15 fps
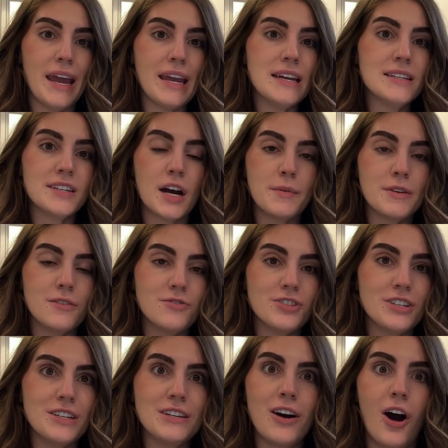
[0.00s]

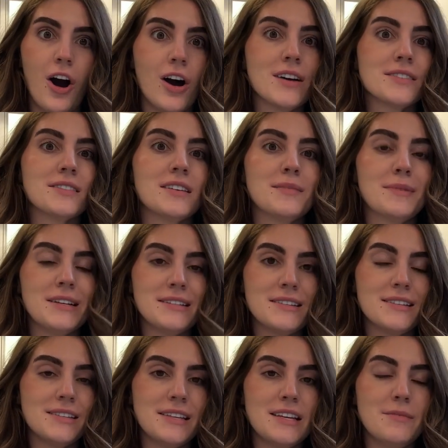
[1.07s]
8WG, awesome. And
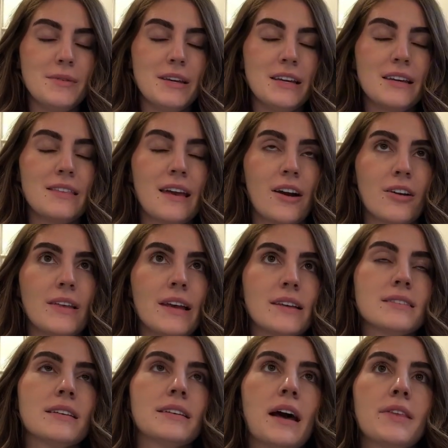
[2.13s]
CB, they are
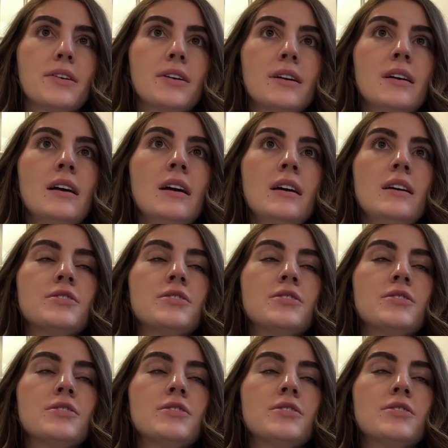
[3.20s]
like together,